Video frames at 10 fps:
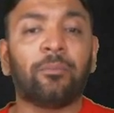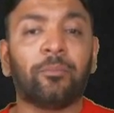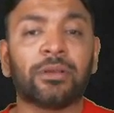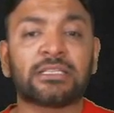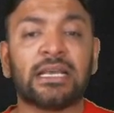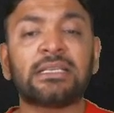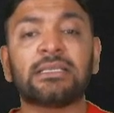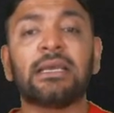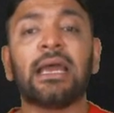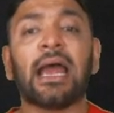business,
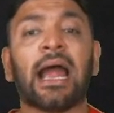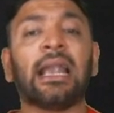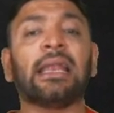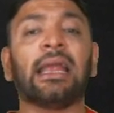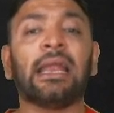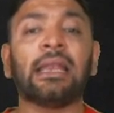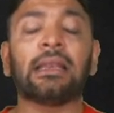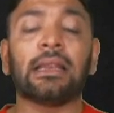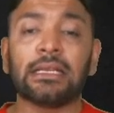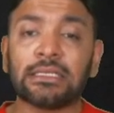and in
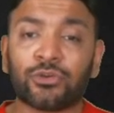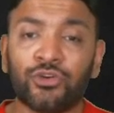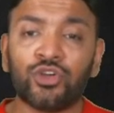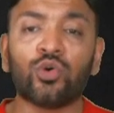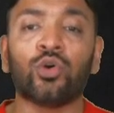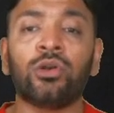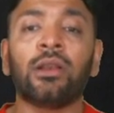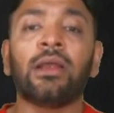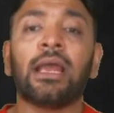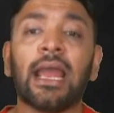June,
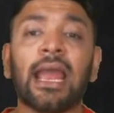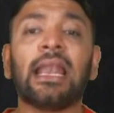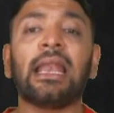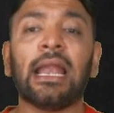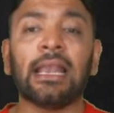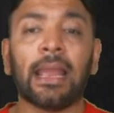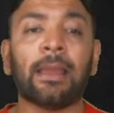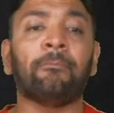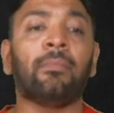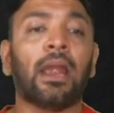L and
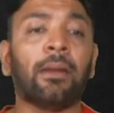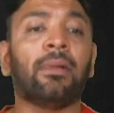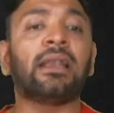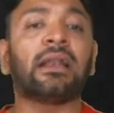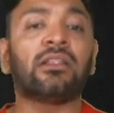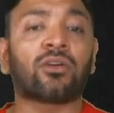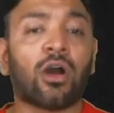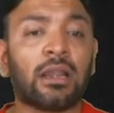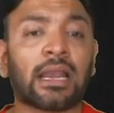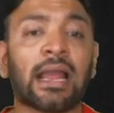M amended the
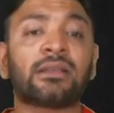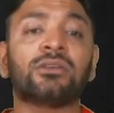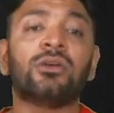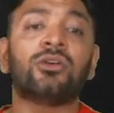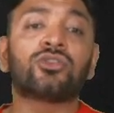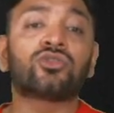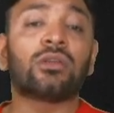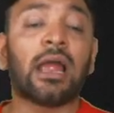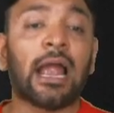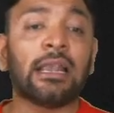contracts
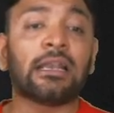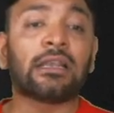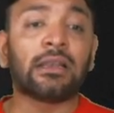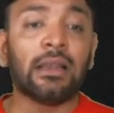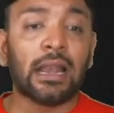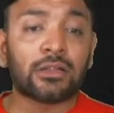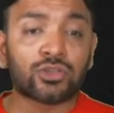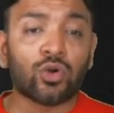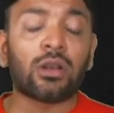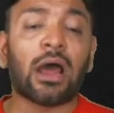
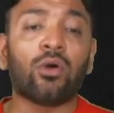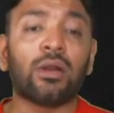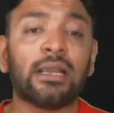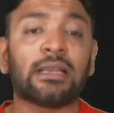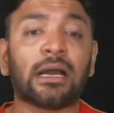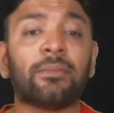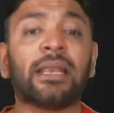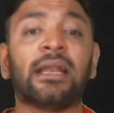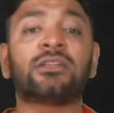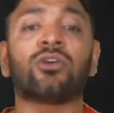so now it
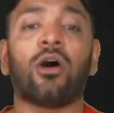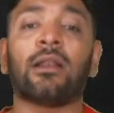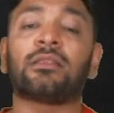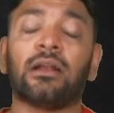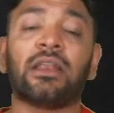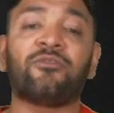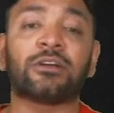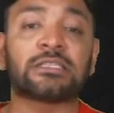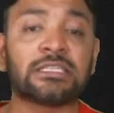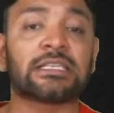terminates on
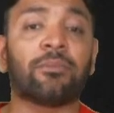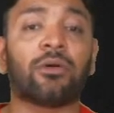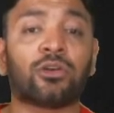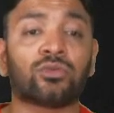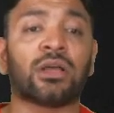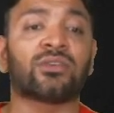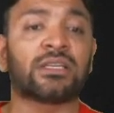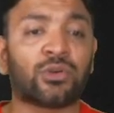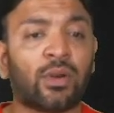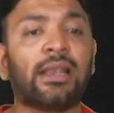31st December
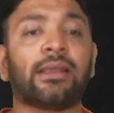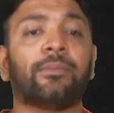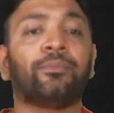2020.